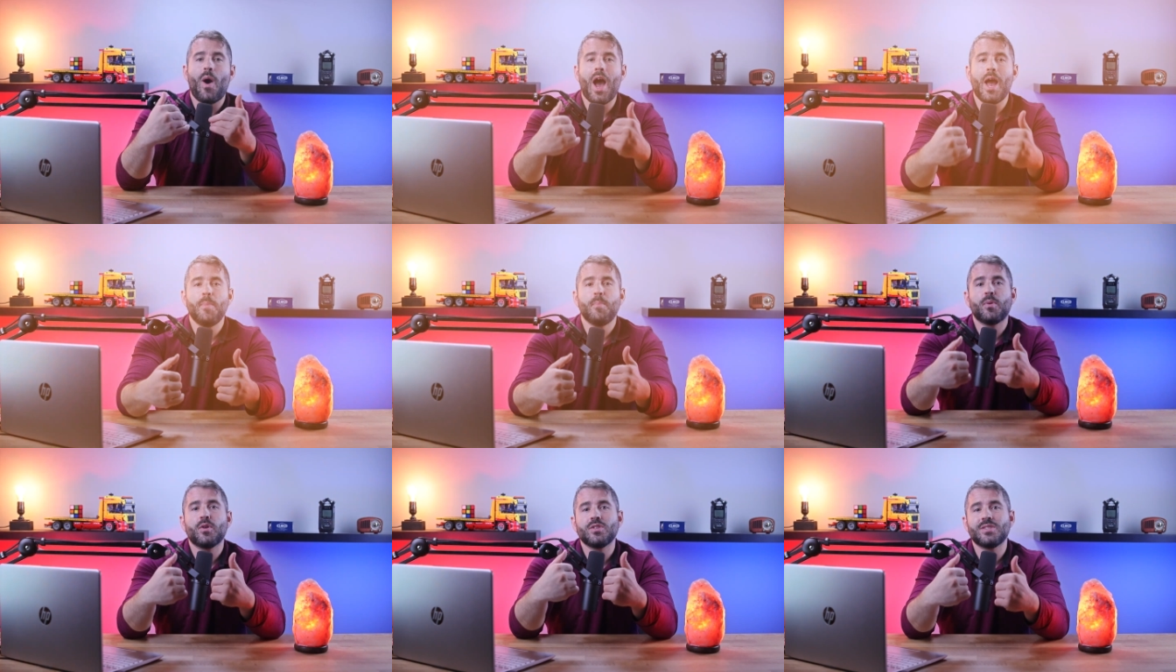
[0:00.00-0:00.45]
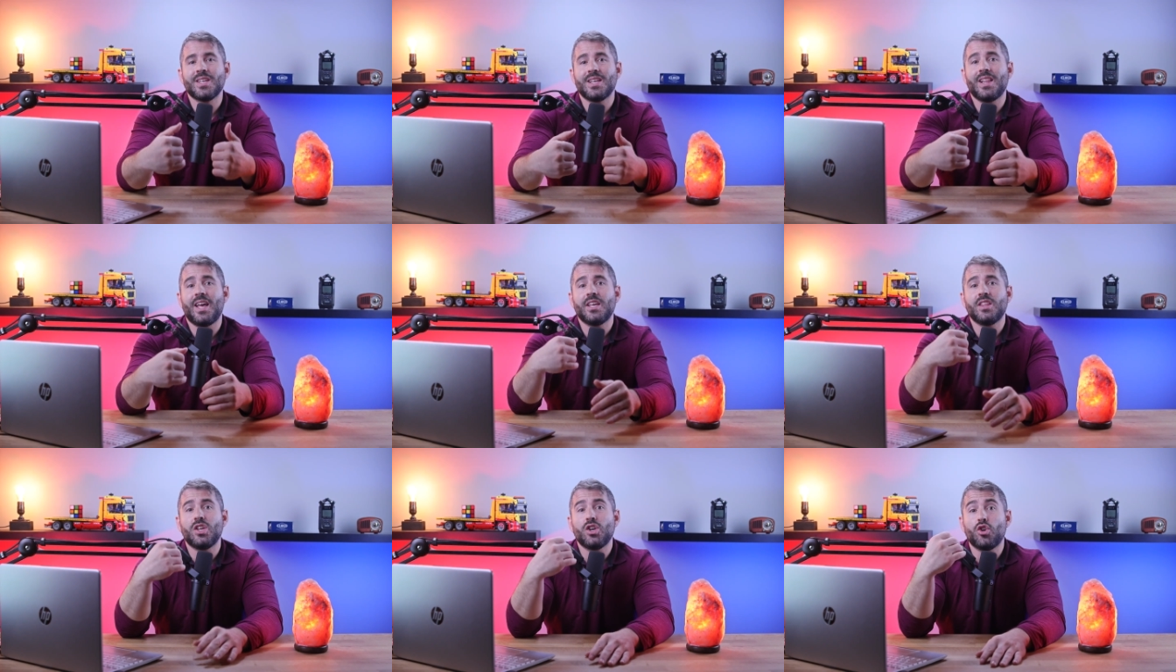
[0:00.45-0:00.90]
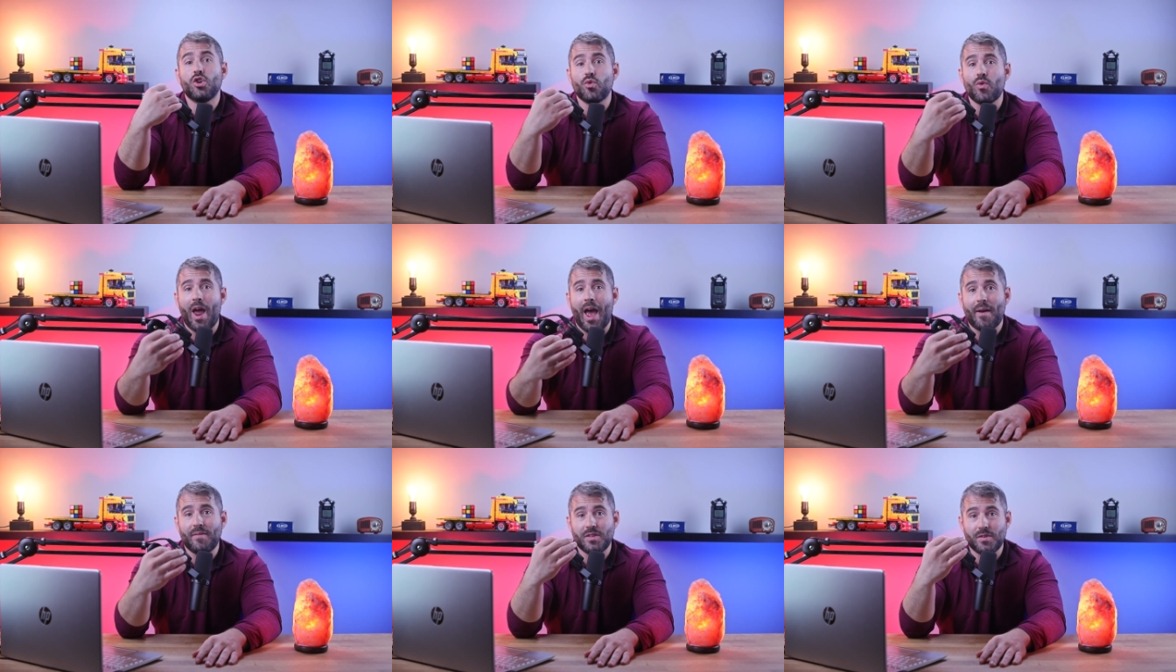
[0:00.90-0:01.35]
Now, I personally like the
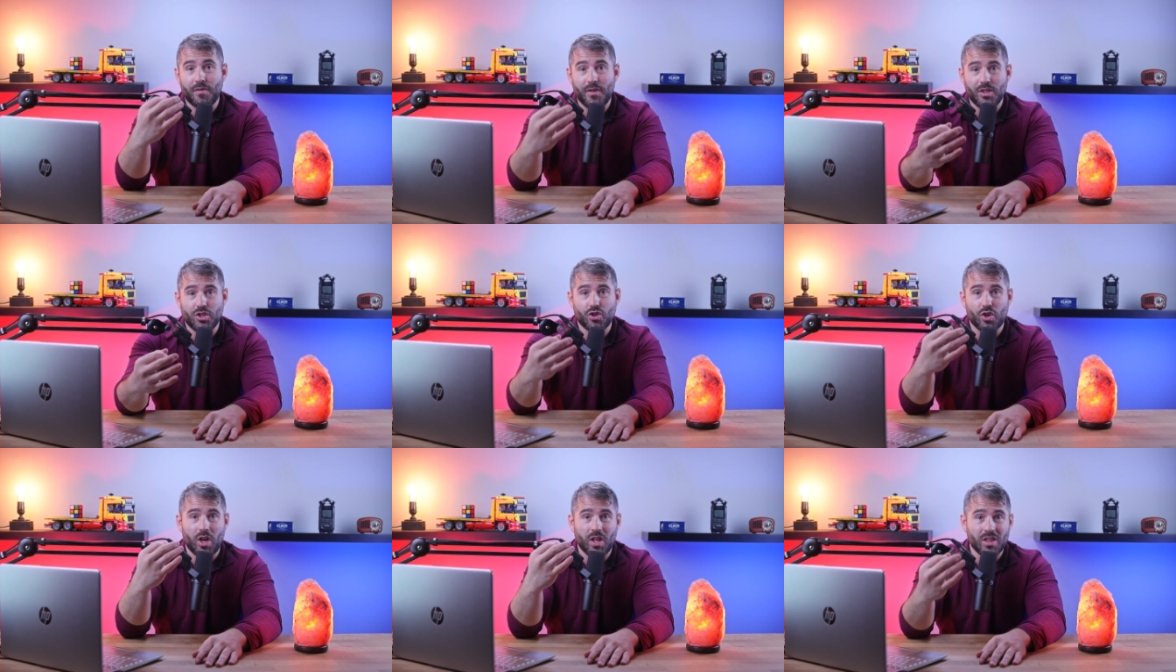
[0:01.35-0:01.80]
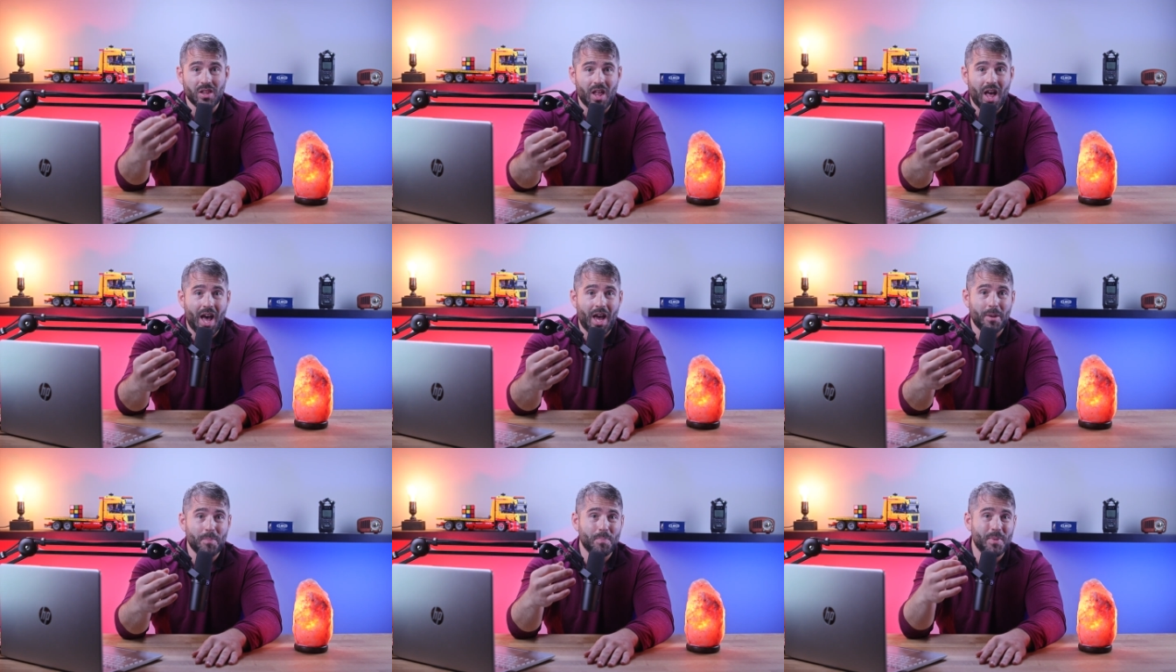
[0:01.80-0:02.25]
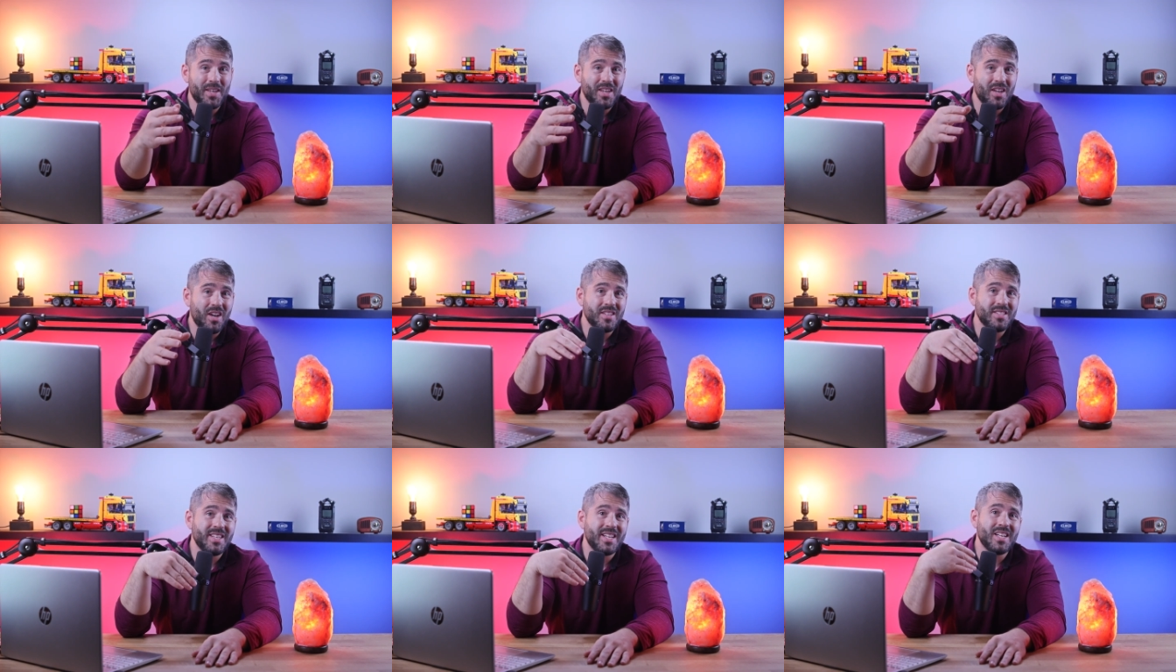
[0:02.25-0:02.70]
Graphs feature a lot
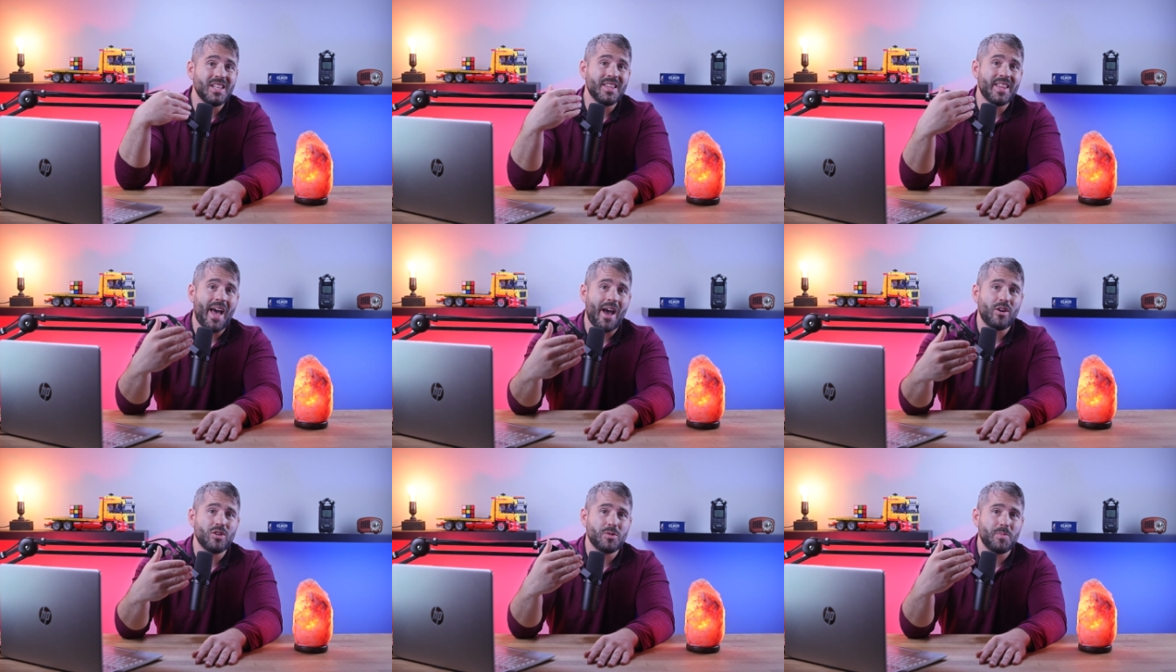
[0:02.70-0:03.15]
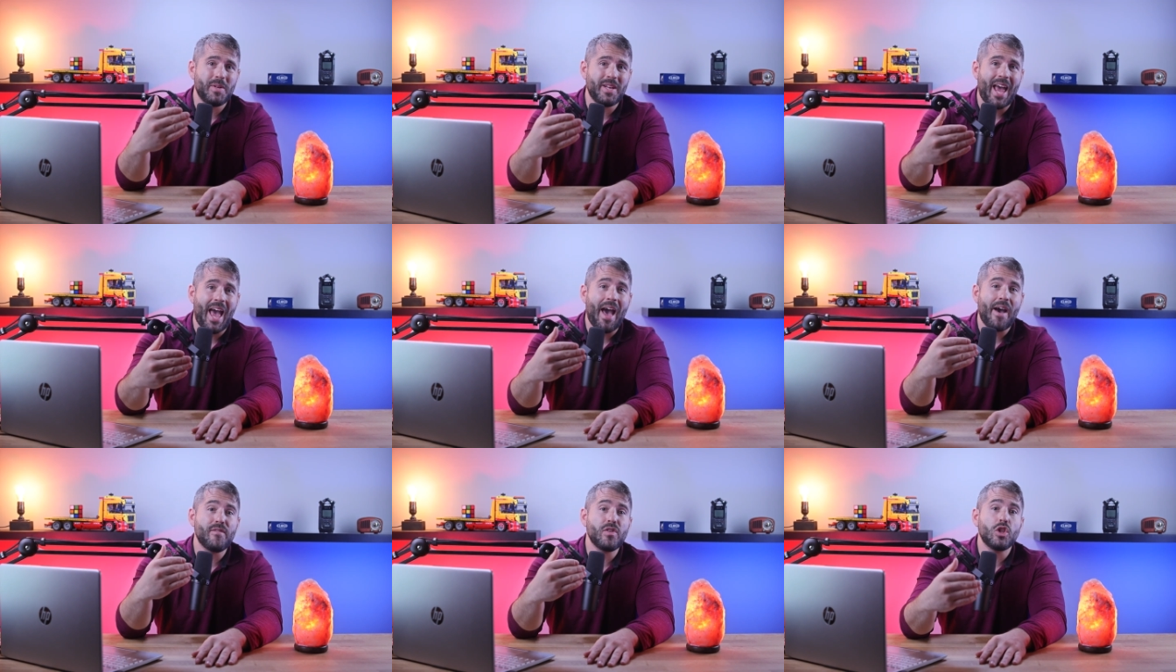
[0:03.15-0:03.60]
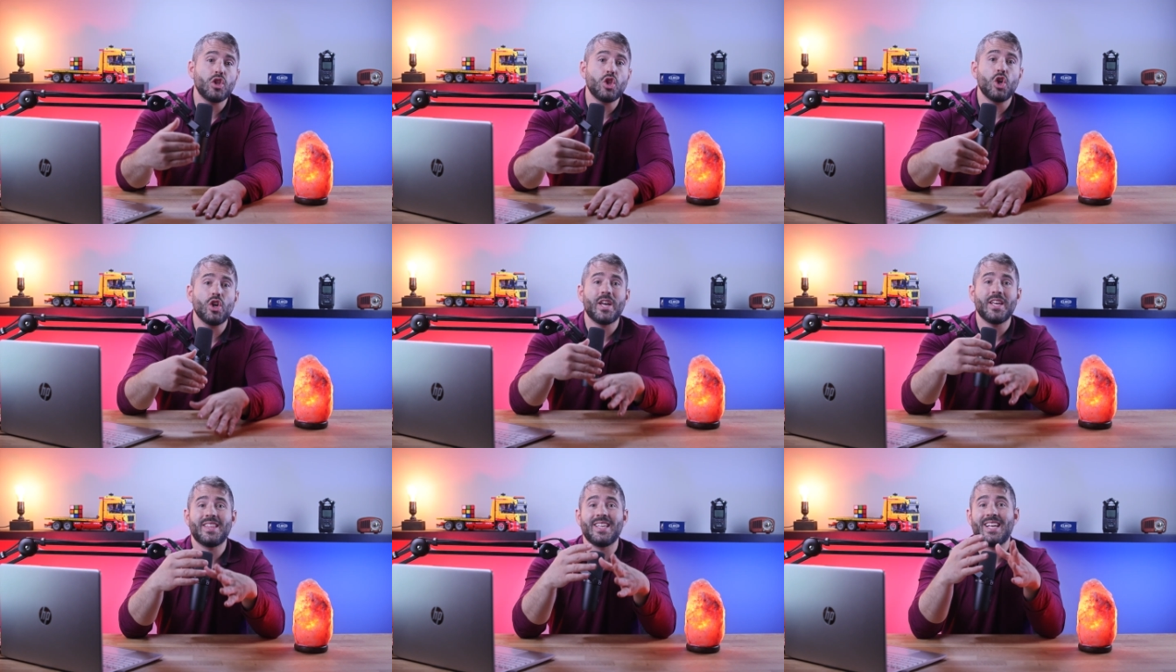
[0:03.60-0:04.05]
because it allows me to have a
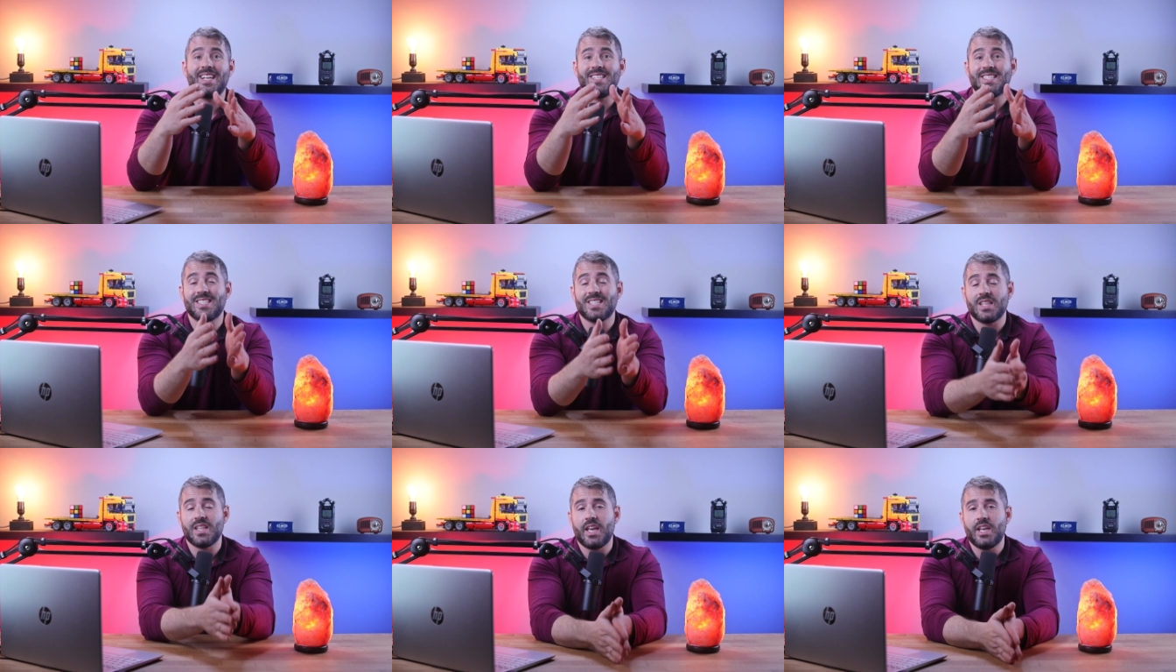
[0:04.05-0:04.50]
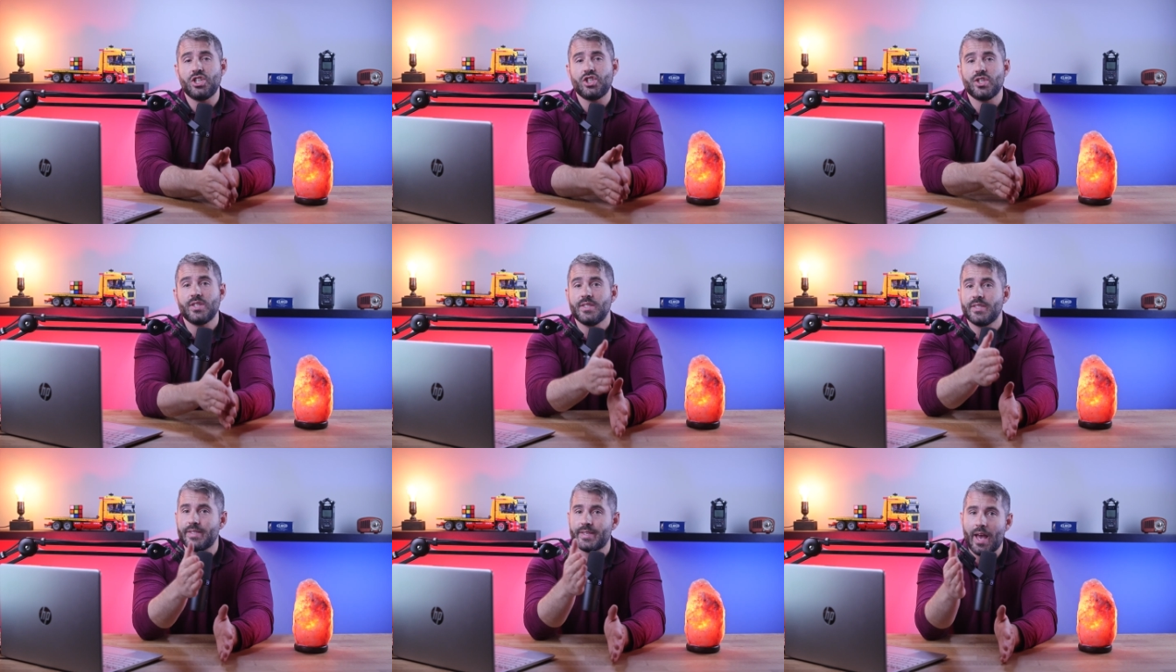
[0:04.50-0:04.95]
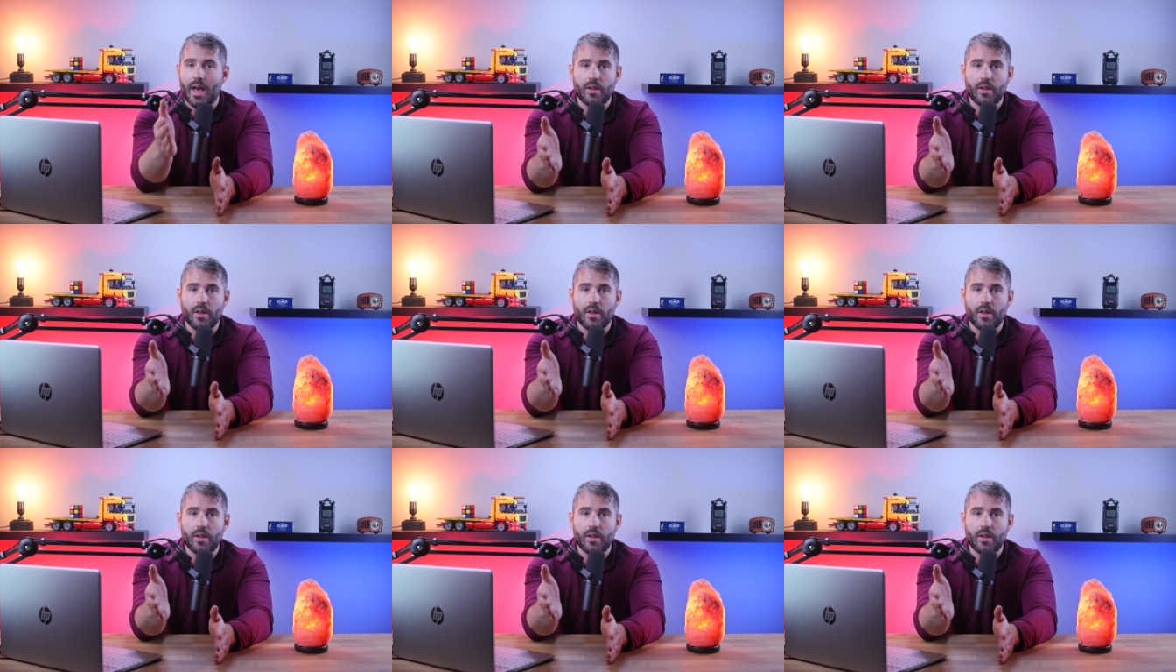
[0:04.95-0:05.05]
look at the installations,